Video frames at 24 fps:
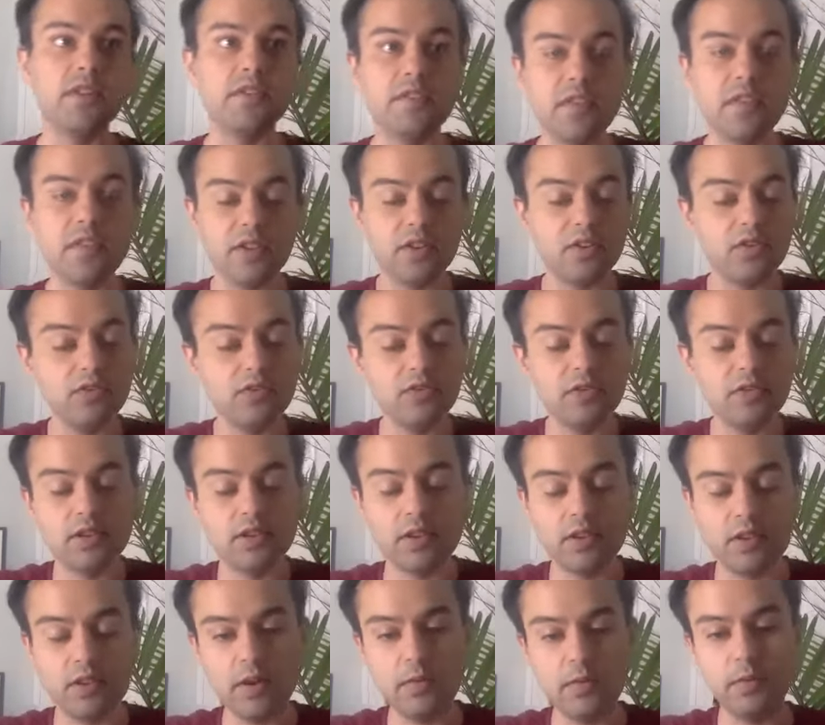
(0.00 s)
I feel like you do an
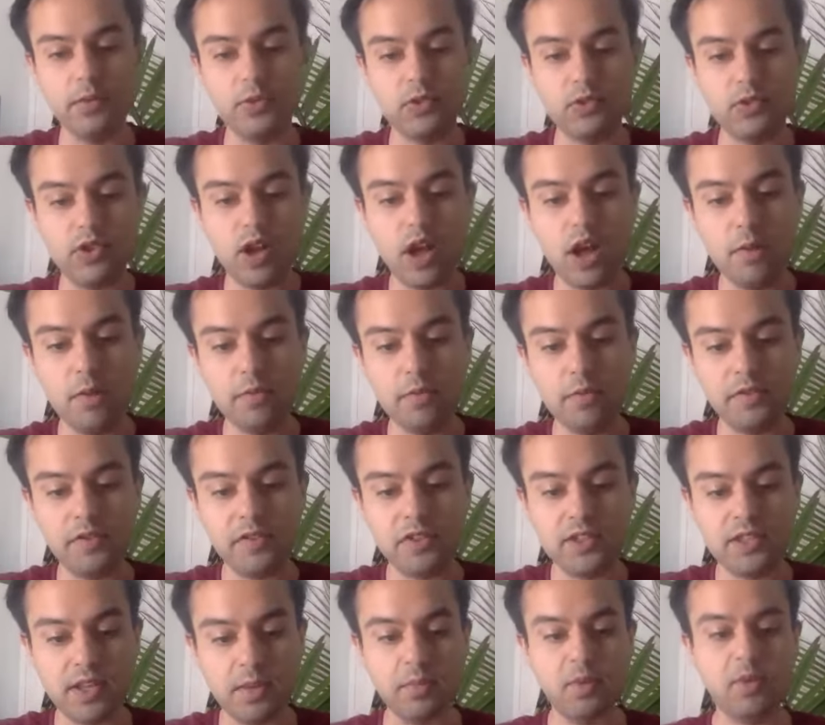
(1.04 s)
incredible job of
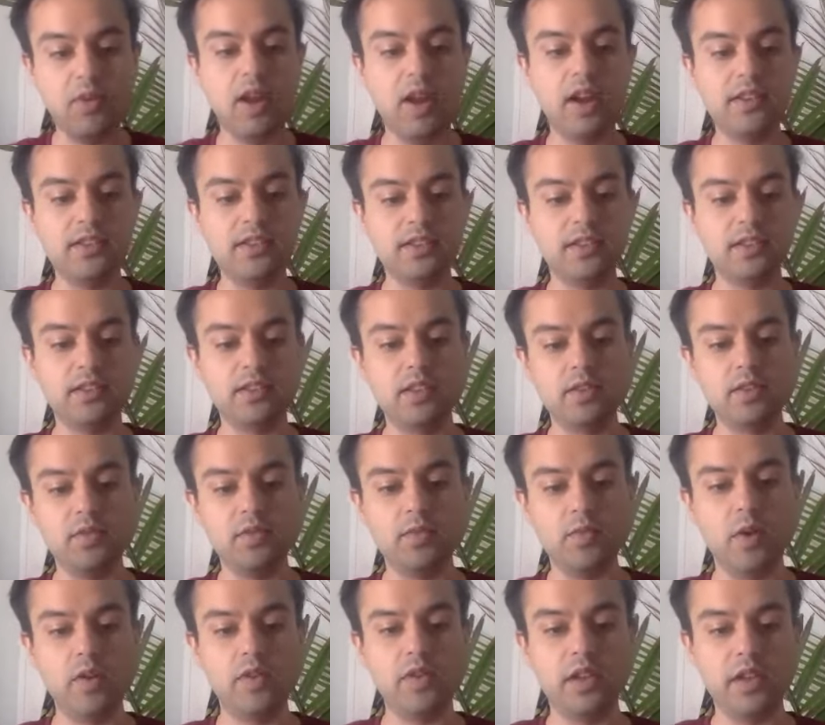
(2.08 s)
summarizing
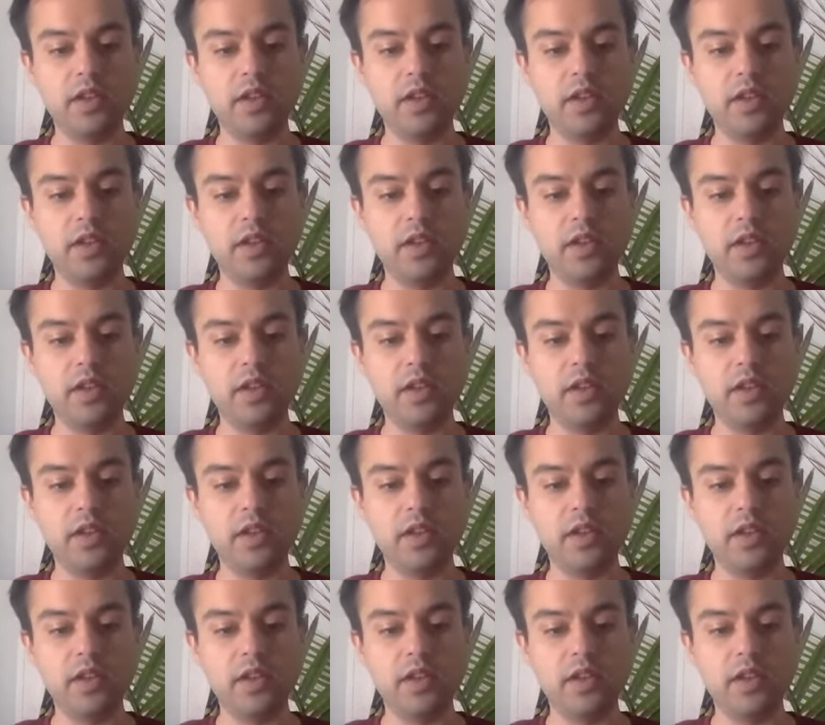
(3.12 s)
what